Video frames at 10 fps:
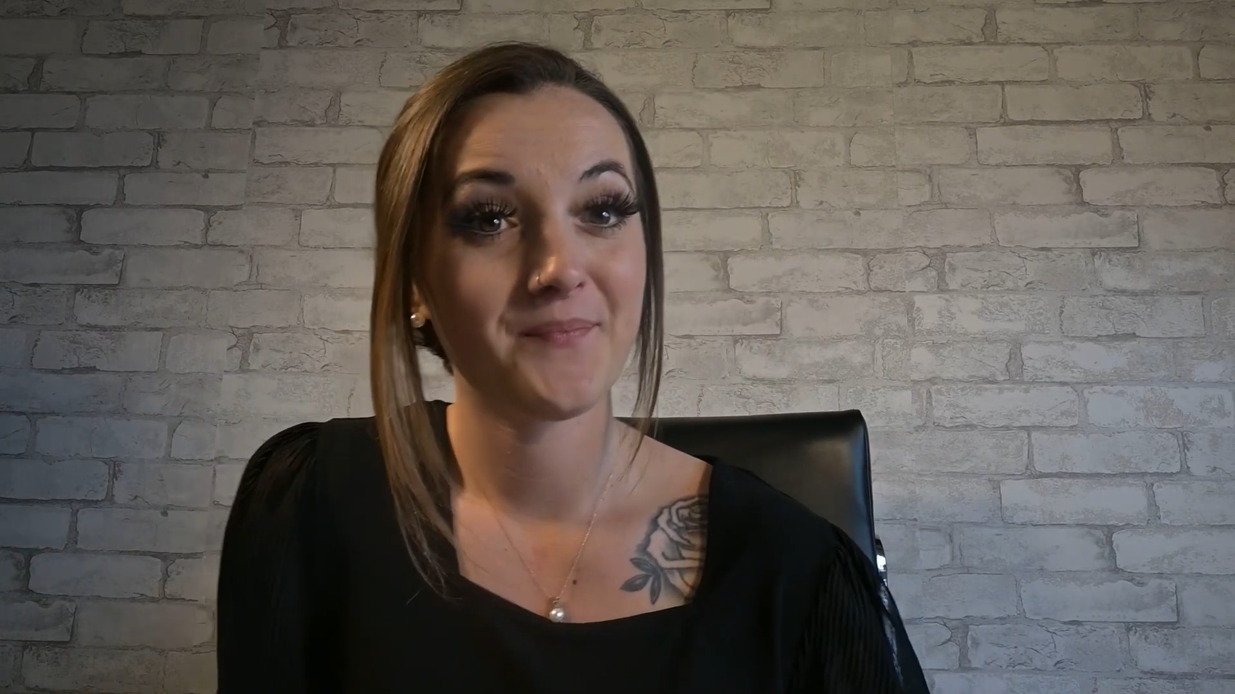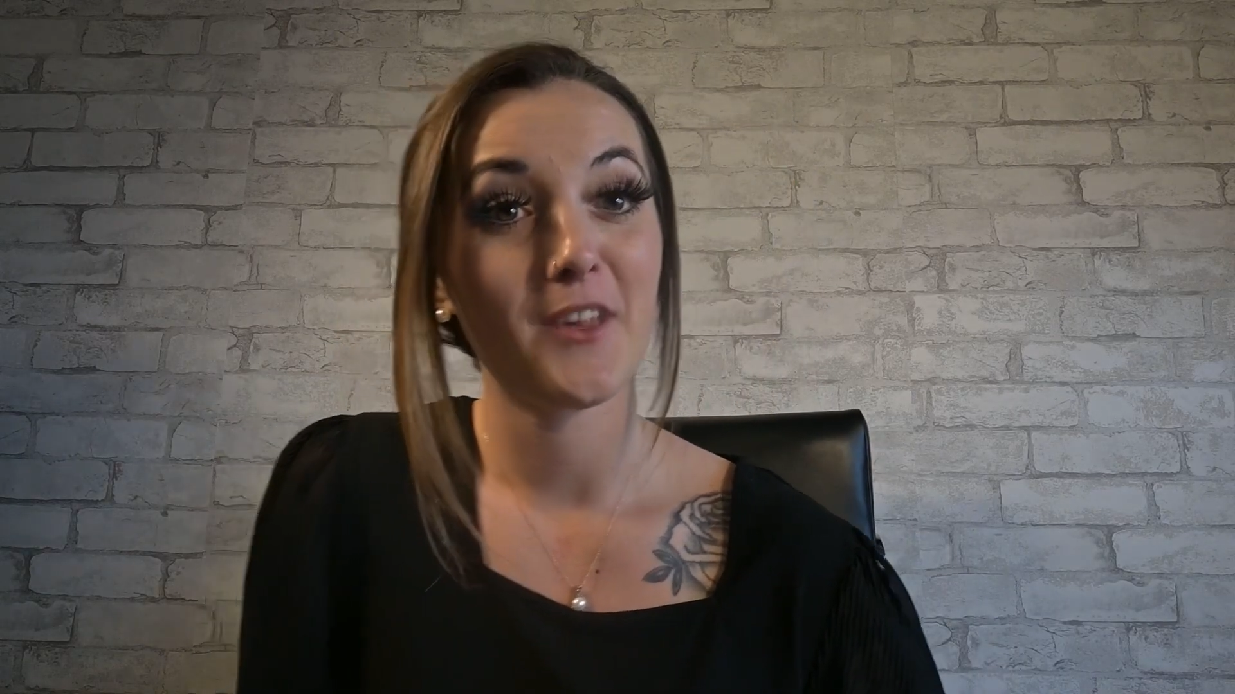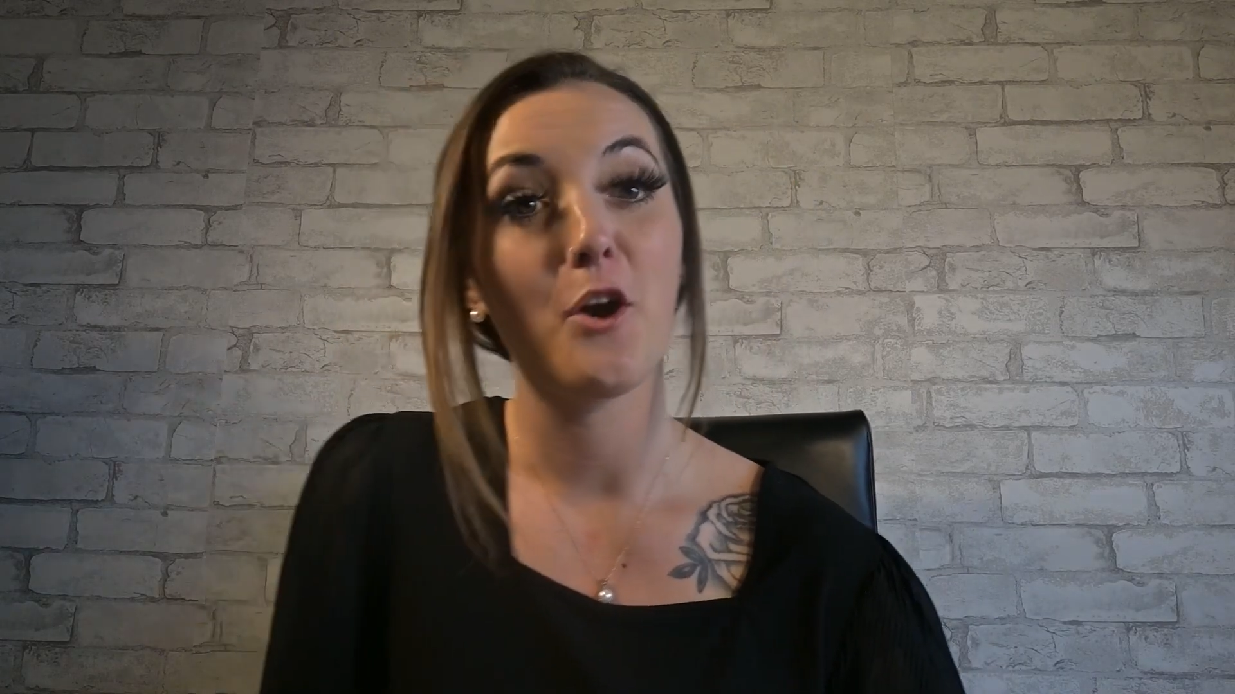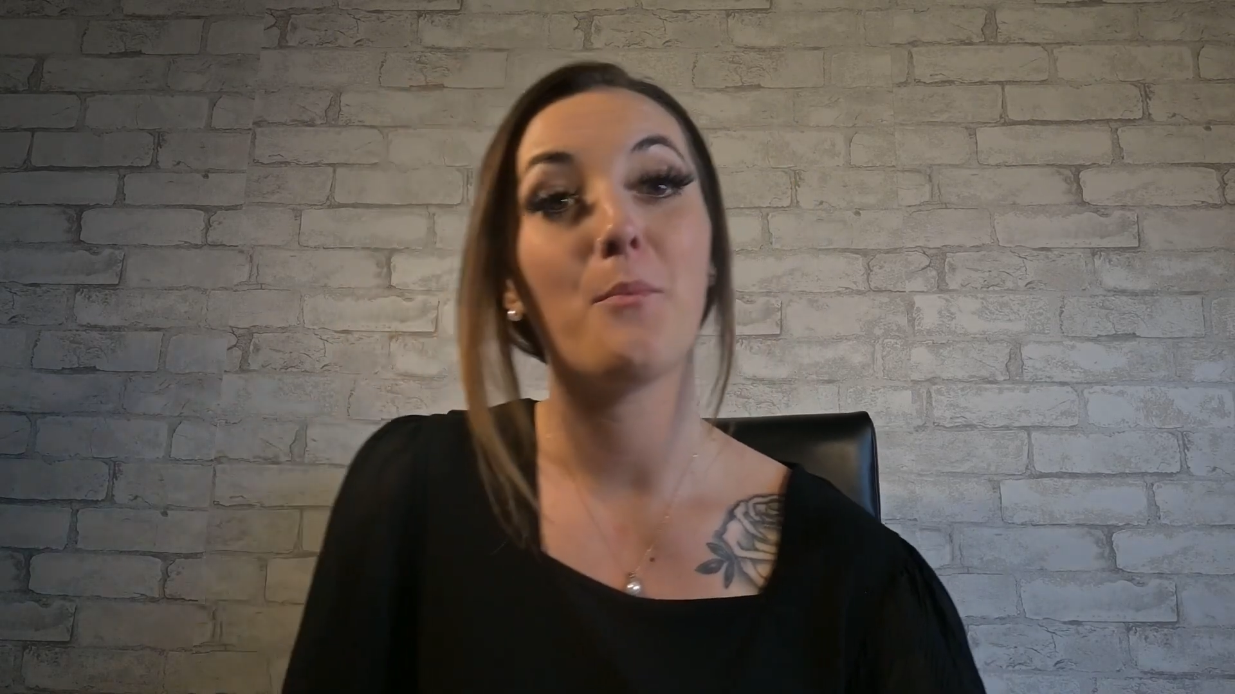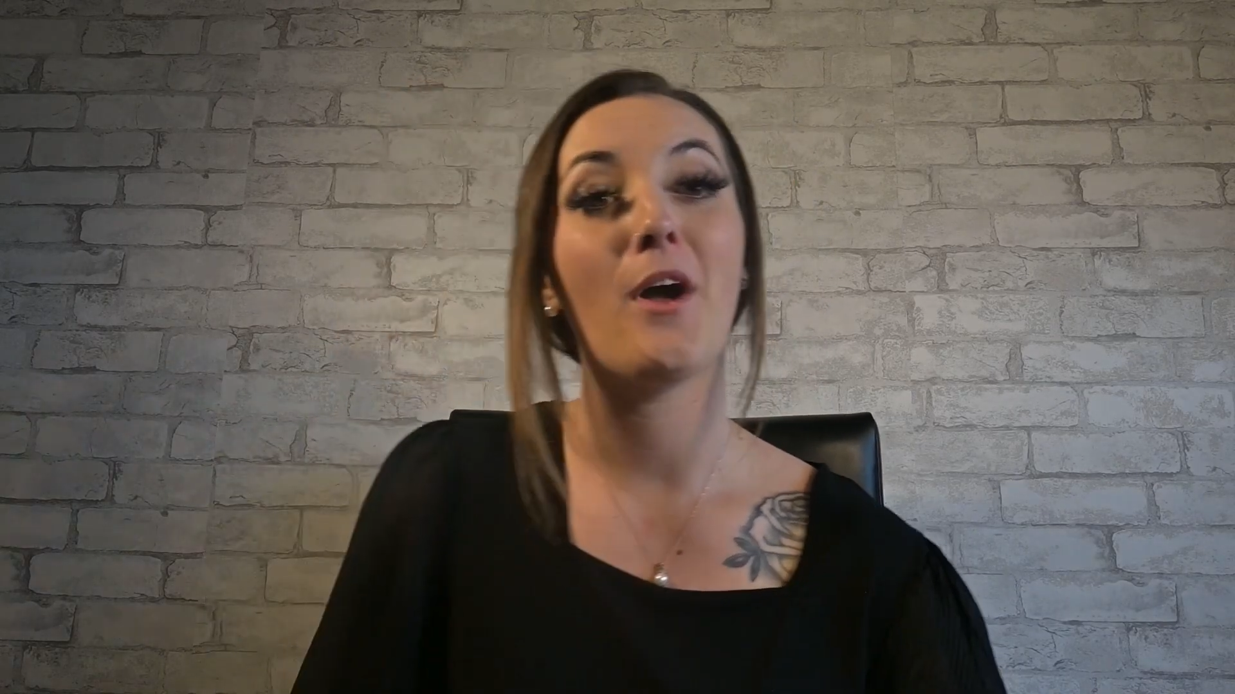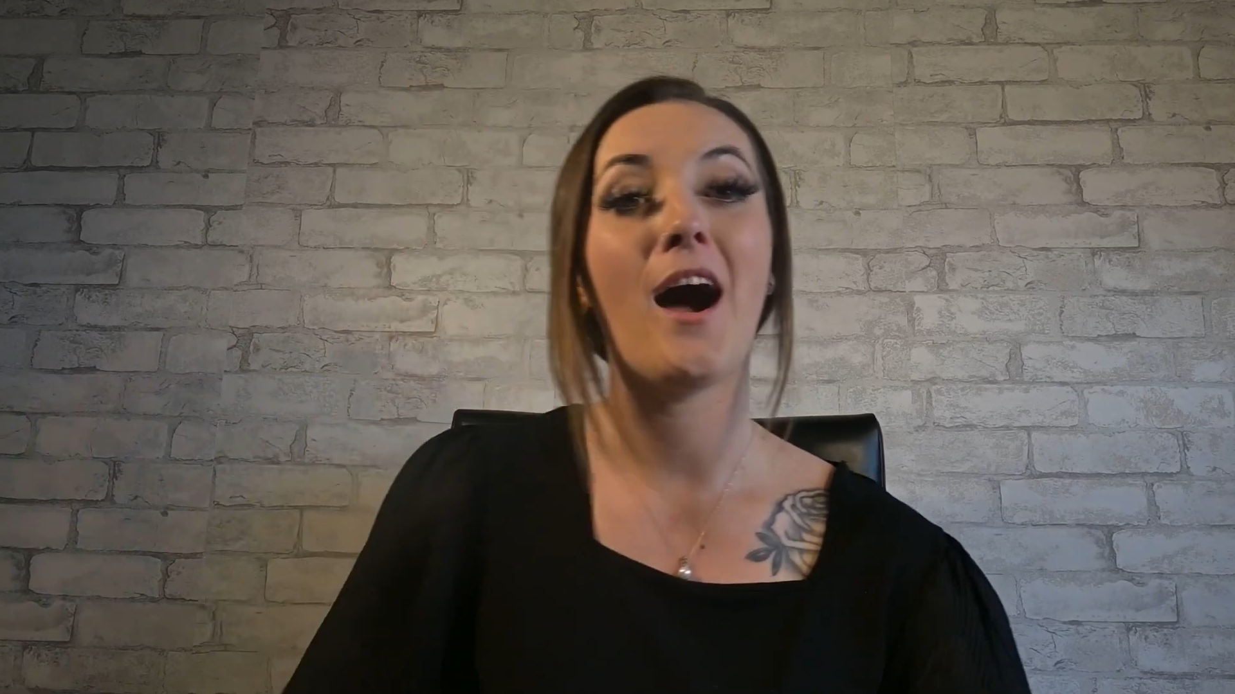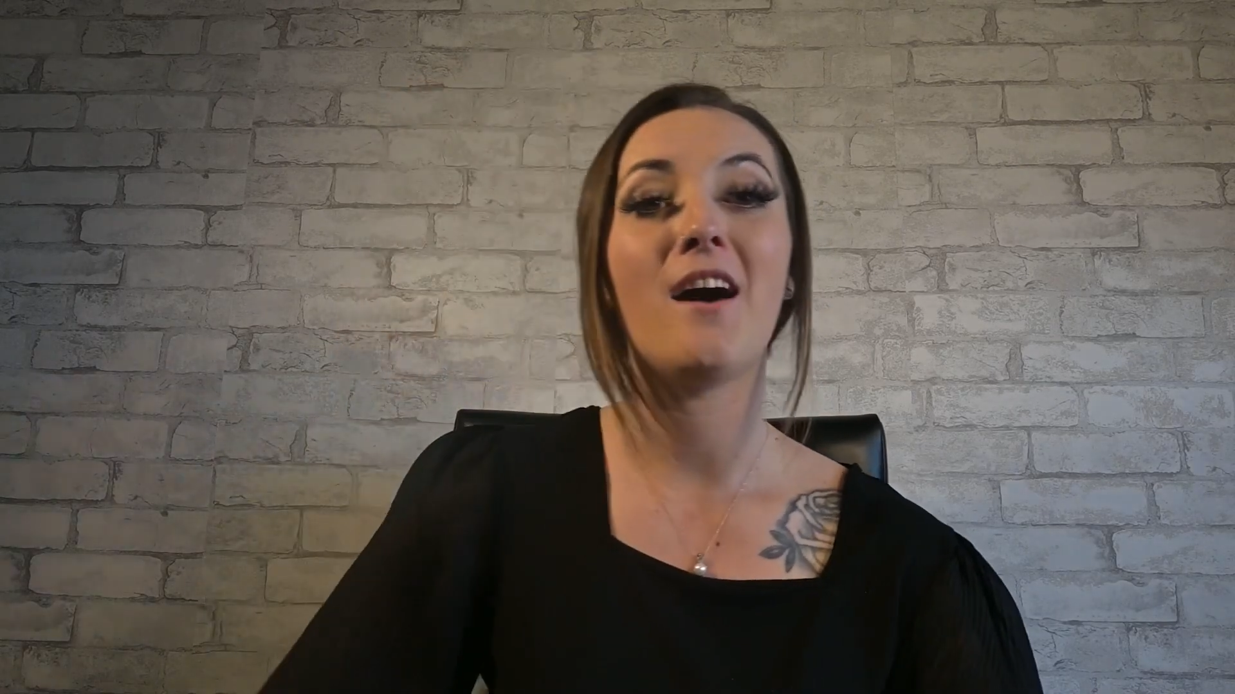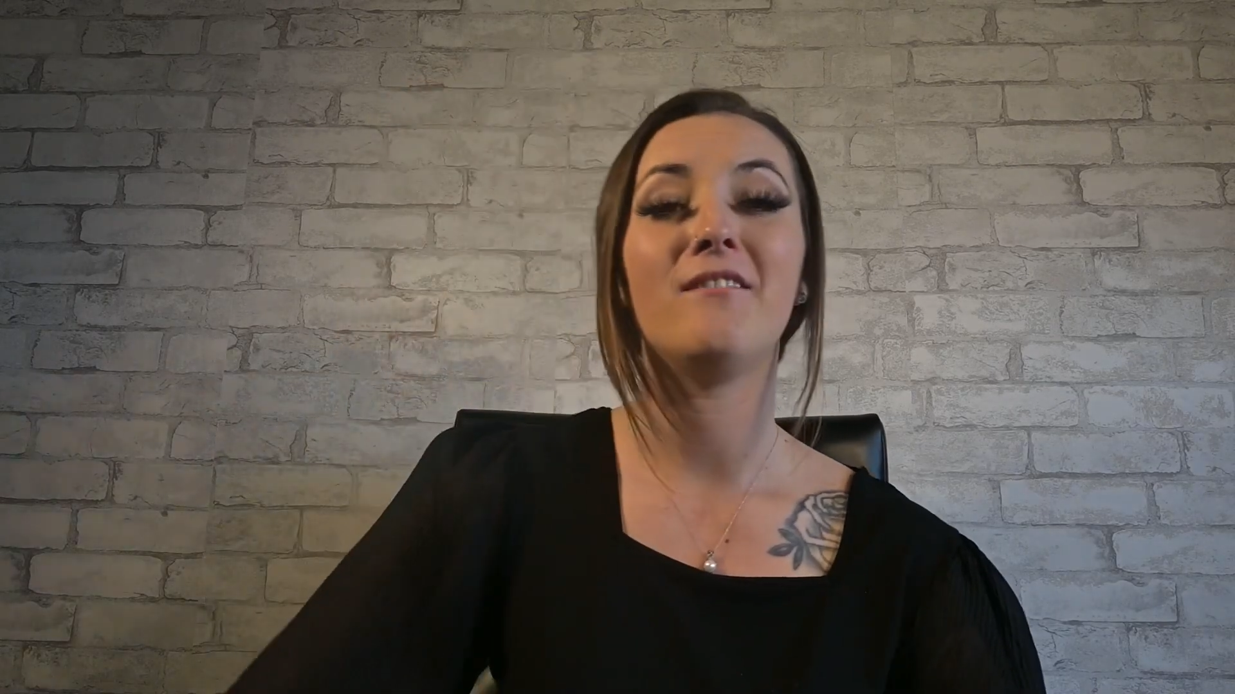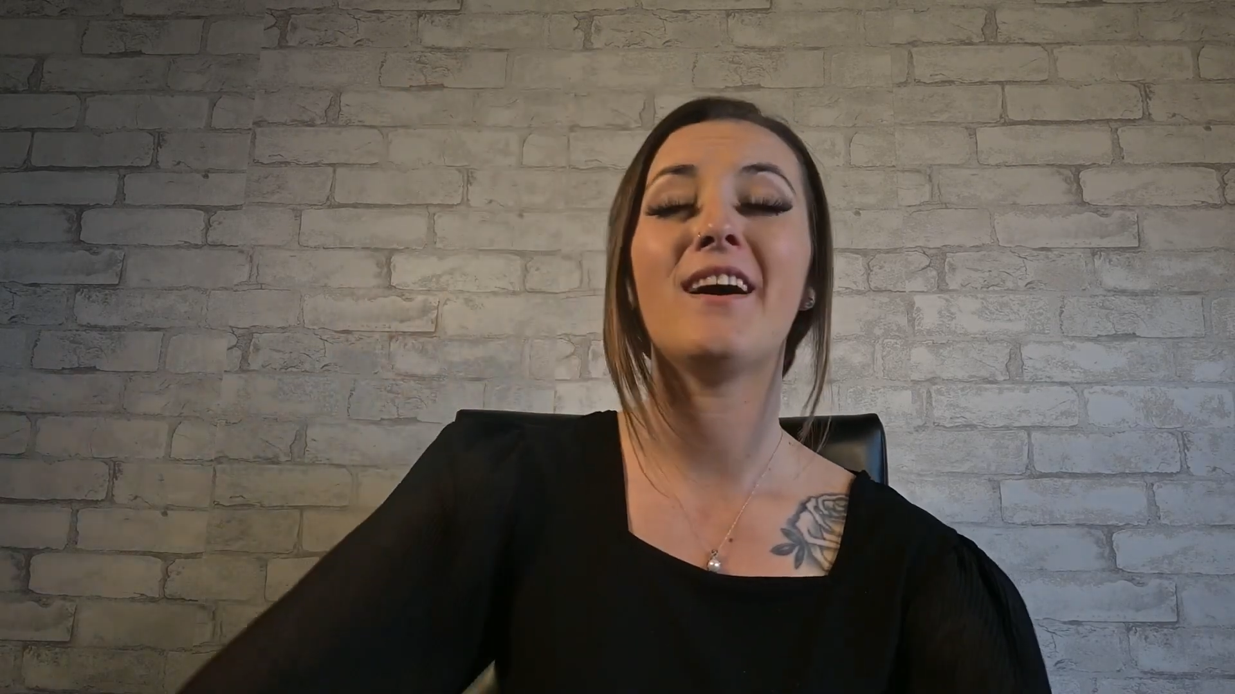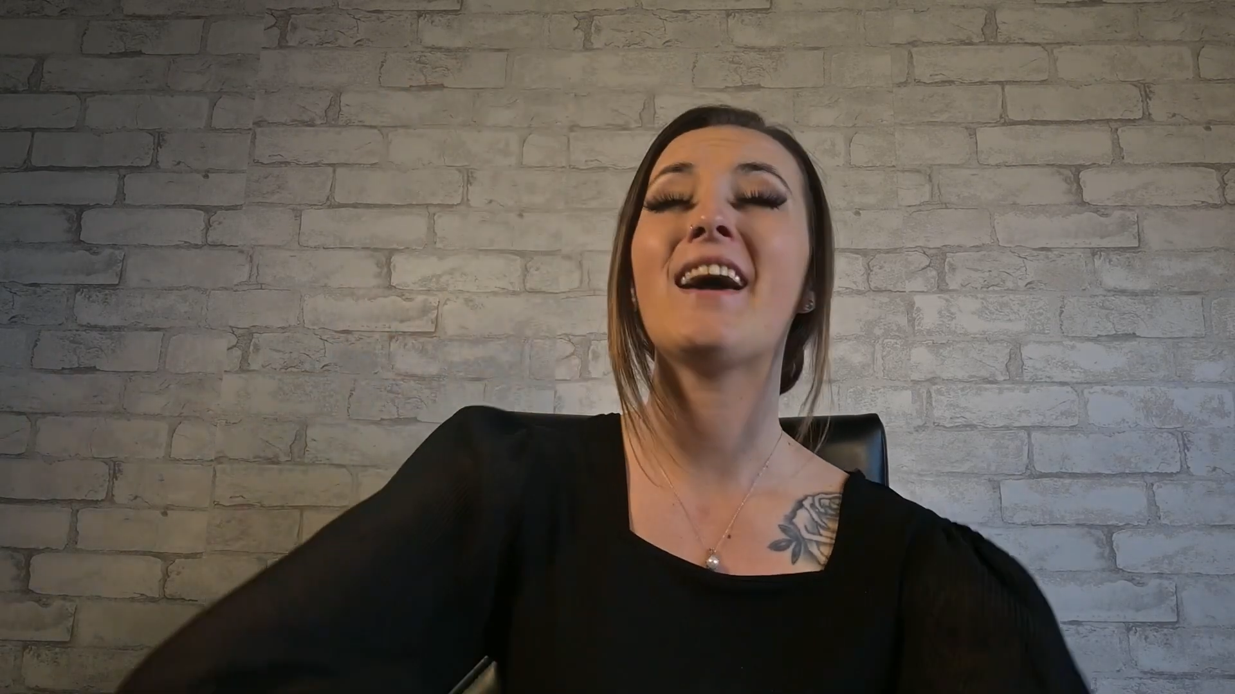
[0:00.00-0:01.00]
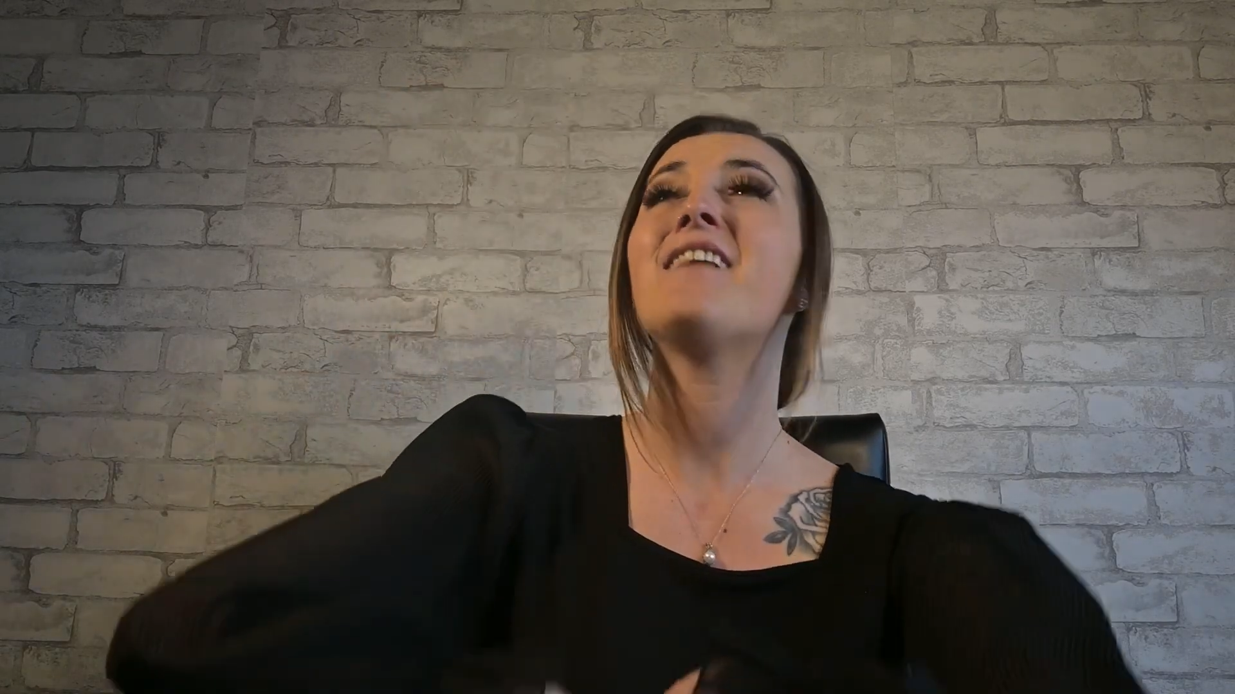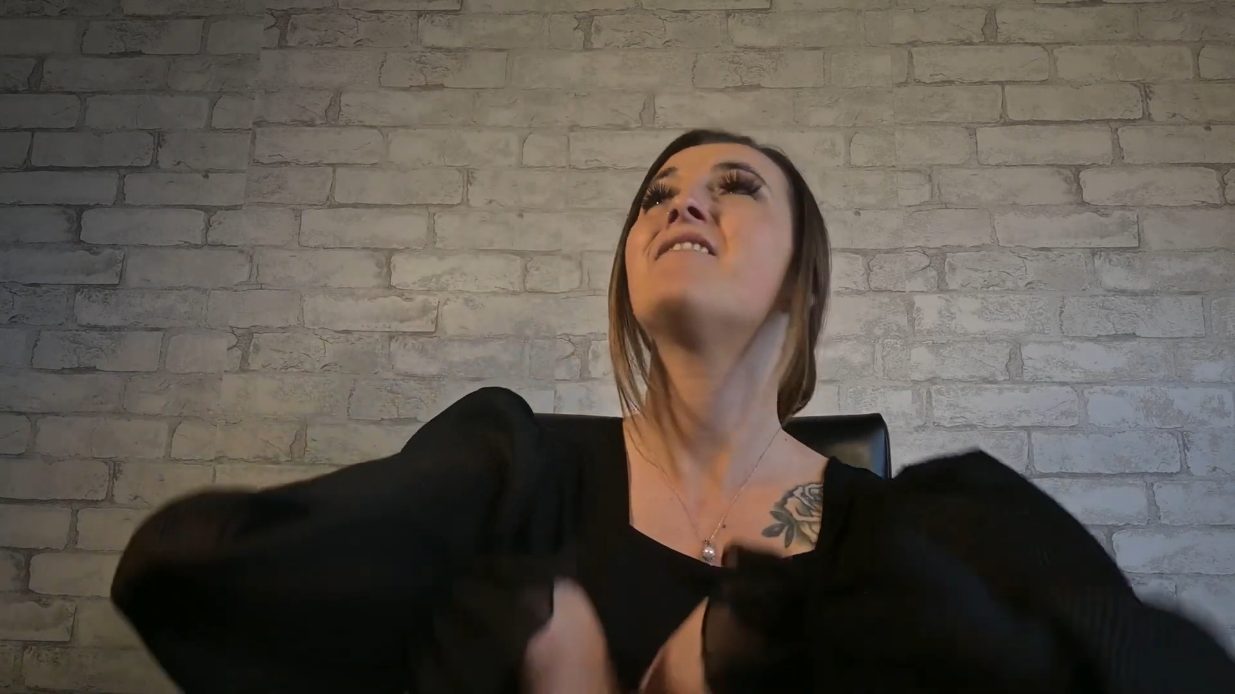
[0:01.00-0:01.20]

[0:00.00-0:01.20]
I hope you have a